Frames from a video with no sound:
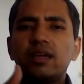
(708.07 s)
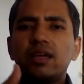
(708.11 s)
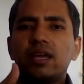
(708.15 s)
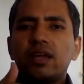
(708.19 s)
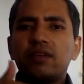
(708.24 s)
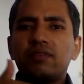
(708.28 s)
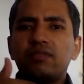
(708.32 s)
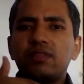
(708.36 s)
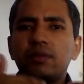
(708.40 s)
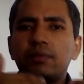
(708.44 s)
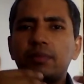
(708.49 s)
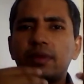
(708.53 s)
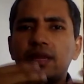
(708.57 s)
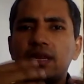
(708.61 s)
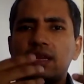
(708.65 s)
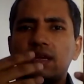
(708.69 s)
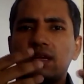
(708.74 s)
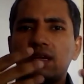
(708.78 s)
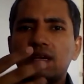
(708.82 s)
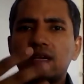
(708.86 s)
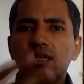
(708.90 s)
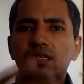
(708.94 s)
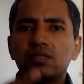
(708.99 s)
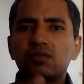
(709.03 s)
if the meaning
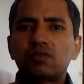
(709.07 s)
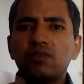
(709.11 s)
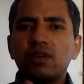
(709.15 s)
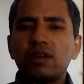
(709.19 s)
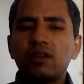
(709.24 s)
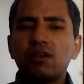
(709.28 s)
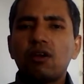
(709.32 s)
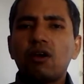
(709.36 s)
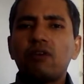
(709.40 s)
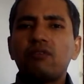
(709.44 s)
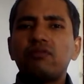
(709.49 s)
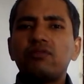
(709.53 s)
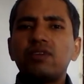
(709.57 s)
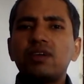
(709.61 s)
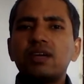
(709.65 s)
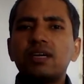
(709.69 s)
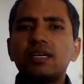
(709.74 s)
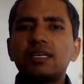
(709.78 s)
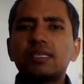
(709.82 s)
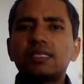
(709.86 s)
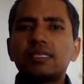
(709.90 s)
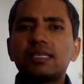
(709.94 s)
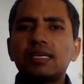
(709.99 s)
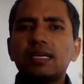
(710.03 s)
is very
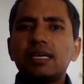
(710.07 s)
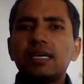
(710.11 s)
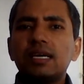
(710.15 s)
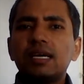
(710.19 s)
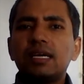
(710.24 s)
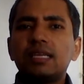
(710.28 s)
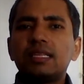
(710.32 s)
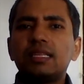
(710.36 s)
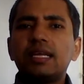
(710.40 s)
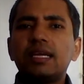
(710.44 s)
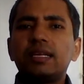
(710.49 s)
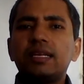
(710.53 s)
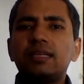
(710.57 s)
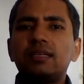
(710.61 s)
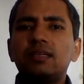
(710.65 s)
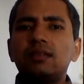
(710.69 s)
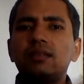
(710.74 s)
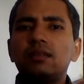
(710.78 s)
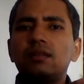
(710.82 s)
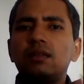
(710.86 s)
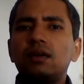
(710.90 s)
obvious, then